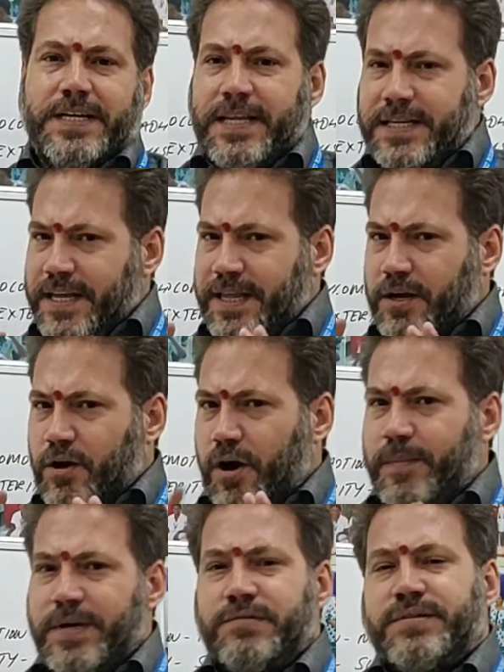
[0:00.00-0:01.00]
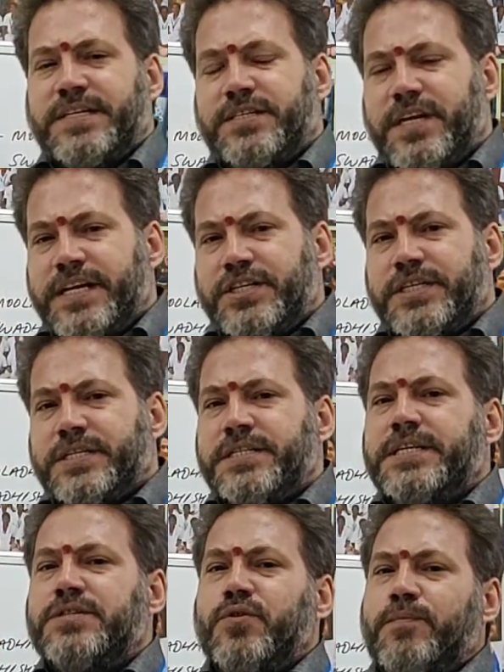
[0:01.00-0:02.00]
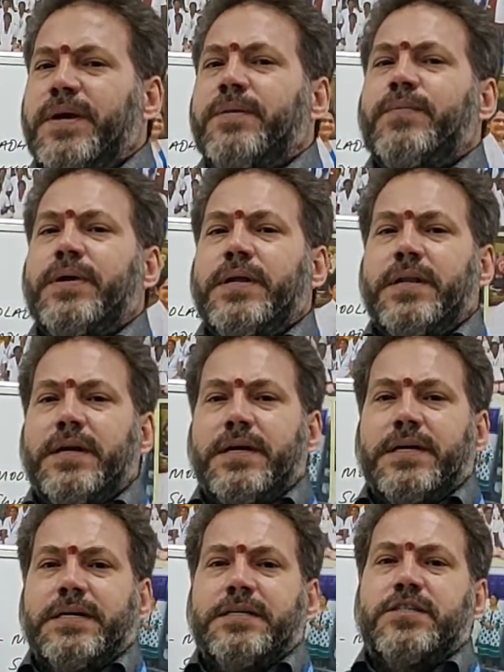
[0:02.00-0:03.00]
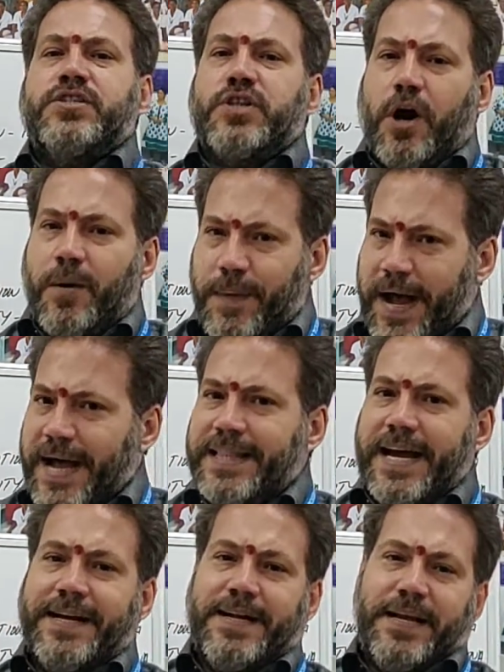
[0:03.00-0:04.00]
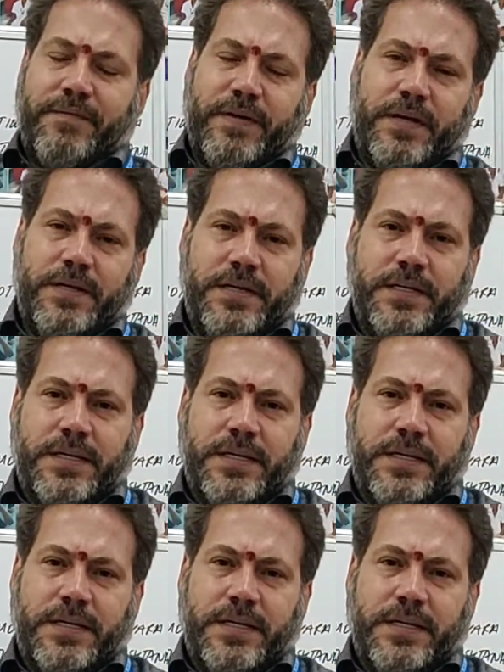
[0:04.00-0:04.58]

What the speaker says: These are the common translations, and so people stop at that level.